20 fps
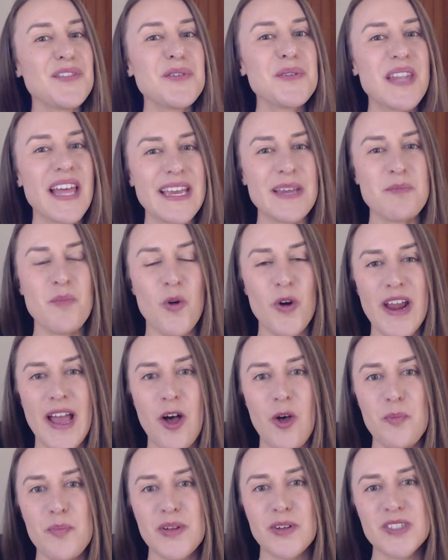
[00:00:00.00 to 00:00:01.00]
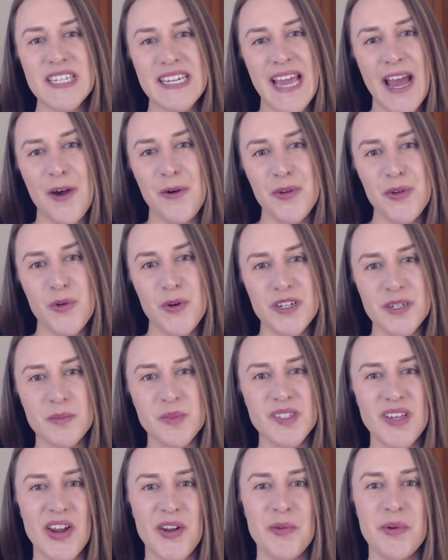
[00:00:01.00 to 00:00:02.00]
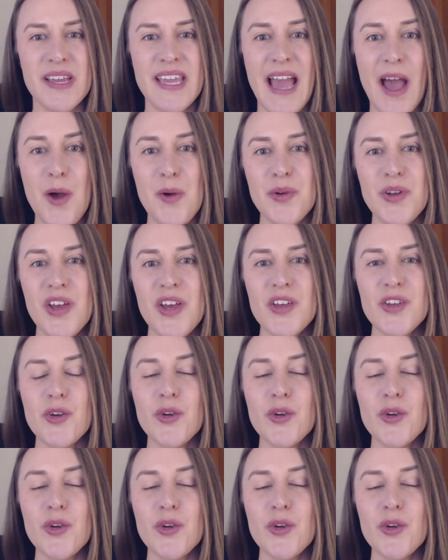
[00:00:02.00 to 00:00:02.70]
you'd like more help building out your Dubsado account,